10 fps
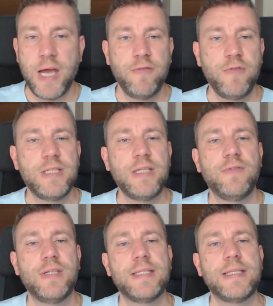
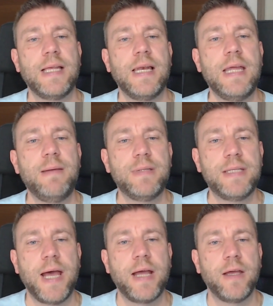received this uh,
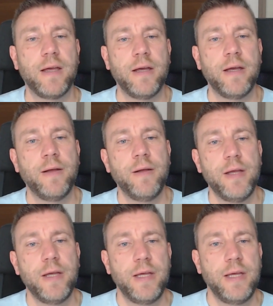Linptech uh,
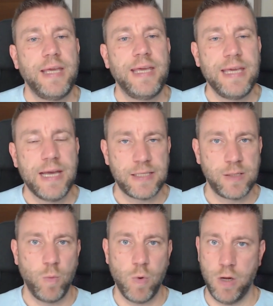
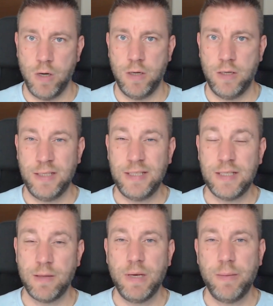ES1. This
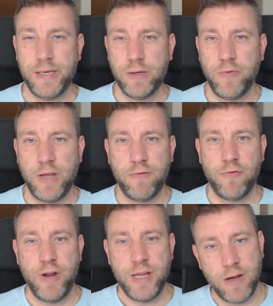is a millimeter wave
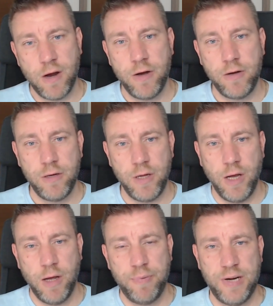radar
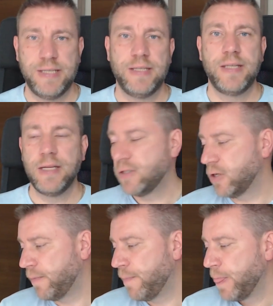uh, presence
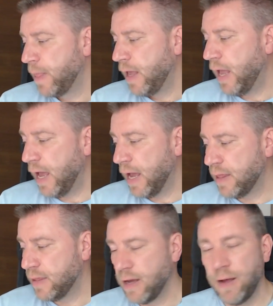sensor
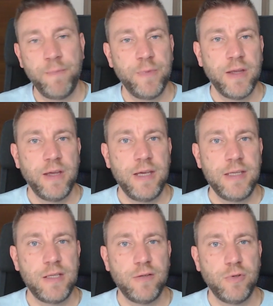and um,
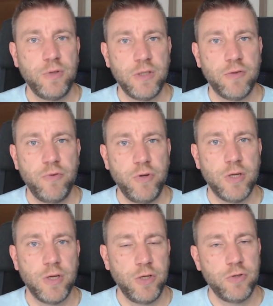instead of doing the re
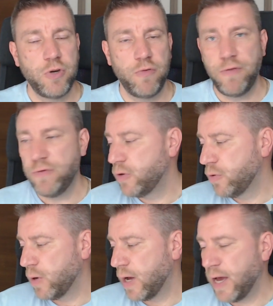uh, usual
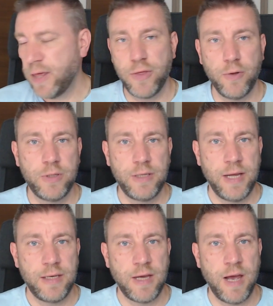review I thought
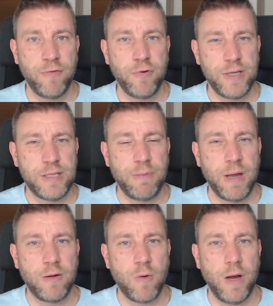that I've already
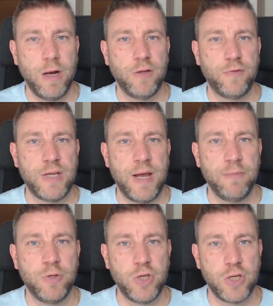spent quite a lot of
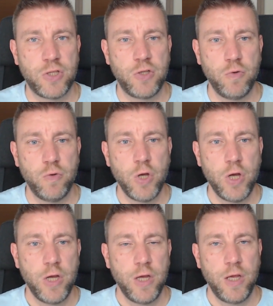time just to
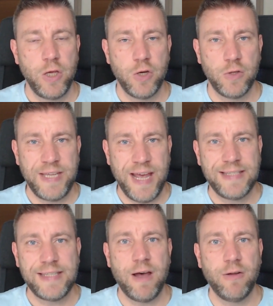you know
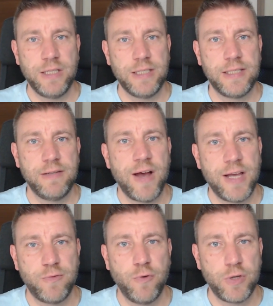test how this
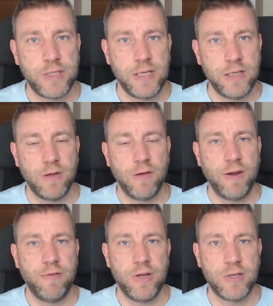device works in
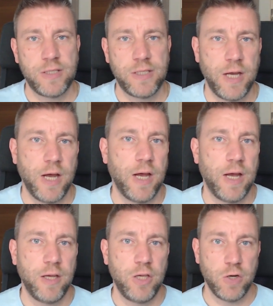various
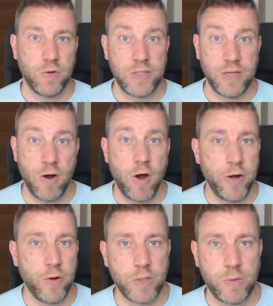uh, you know
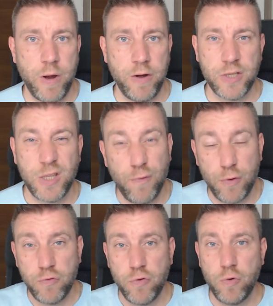scenarios various
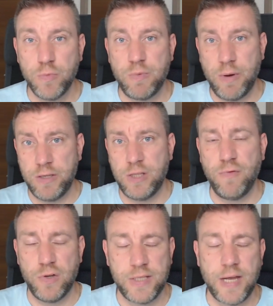different rooms very
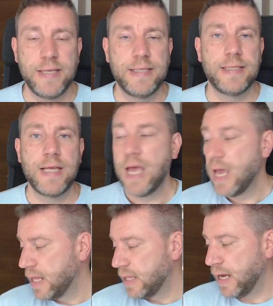different sizes
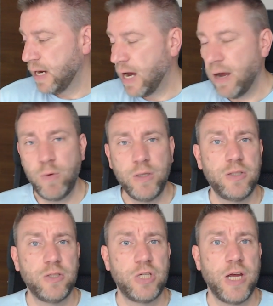then i
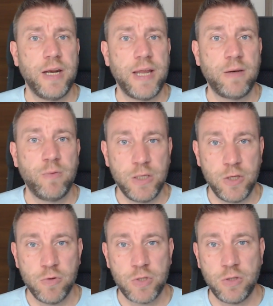wanted to share that with
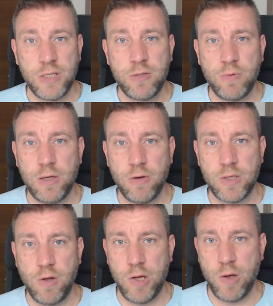you so this video
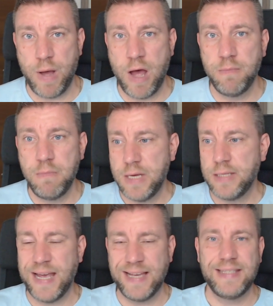is only about me
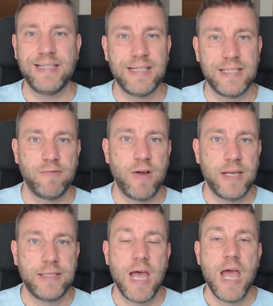testing this
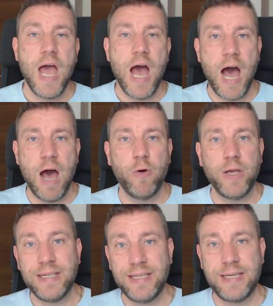device how
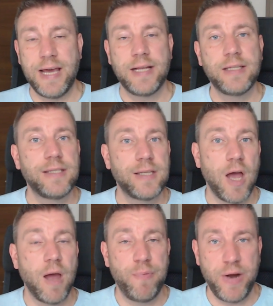it detects
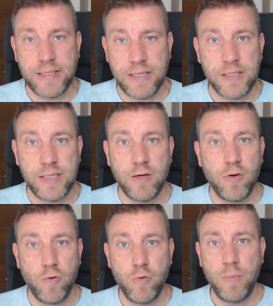uh, presence in
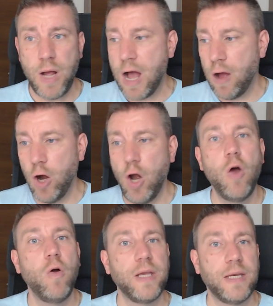a room how
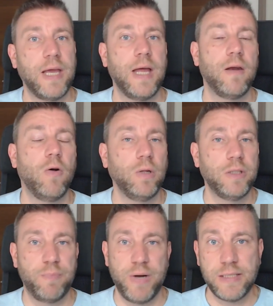long it can
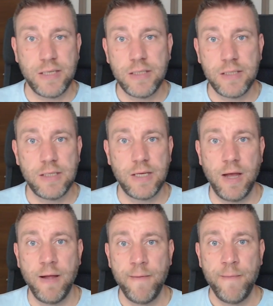hold a presence
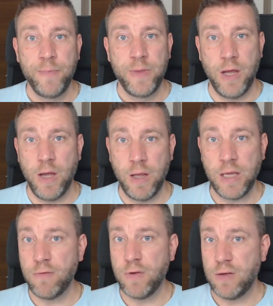uh, uh
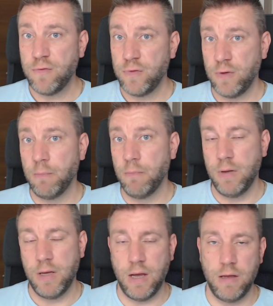even if mm,
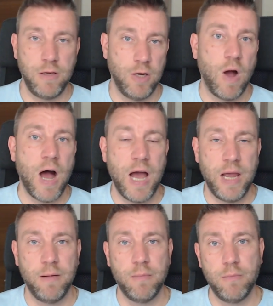you know
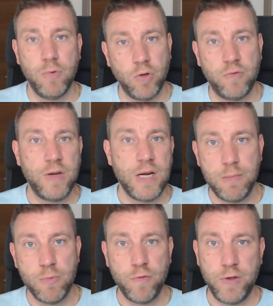i'm not
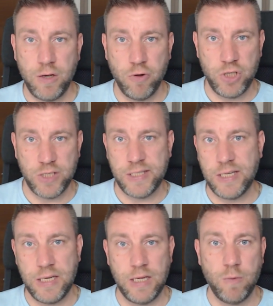really moving or just
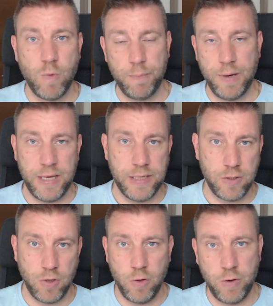sitting in one
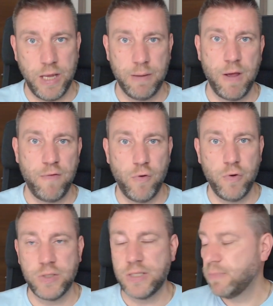place or looking at my
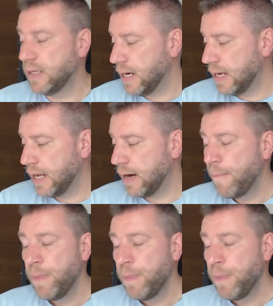phone or something like that